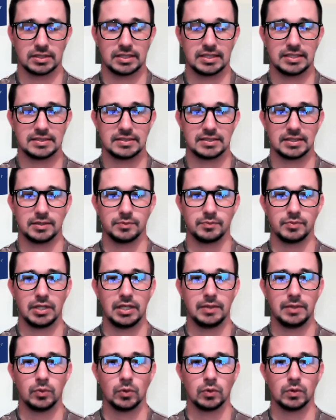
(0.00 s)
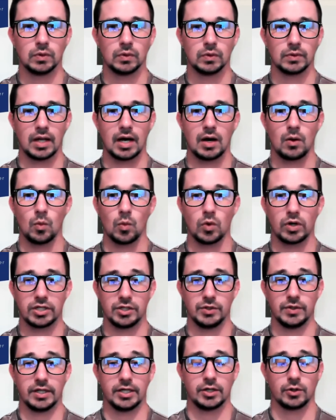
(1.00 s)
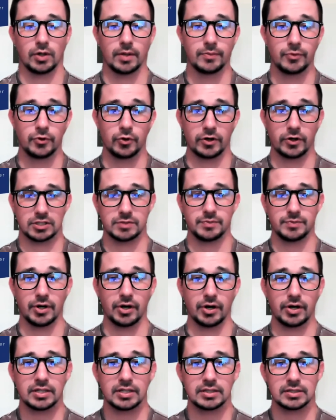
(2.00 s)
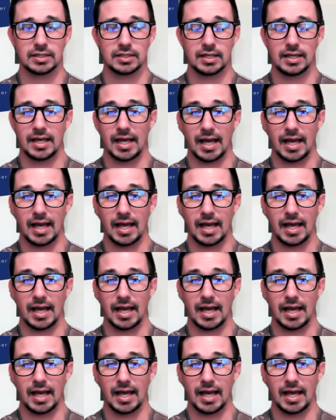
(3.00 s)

Is it people not wanting you to interrupt their experience?